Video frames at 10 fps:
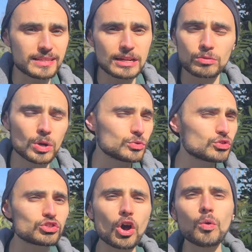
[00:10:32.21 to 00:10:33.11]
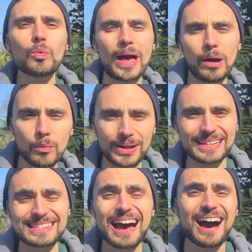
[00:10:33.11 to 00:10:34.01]
they grow so well when
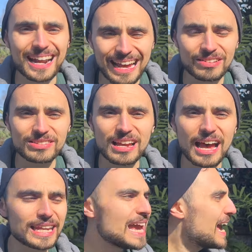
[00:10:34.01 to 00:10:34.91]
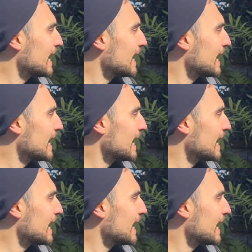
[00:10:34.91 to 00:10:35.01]
it's hot outside,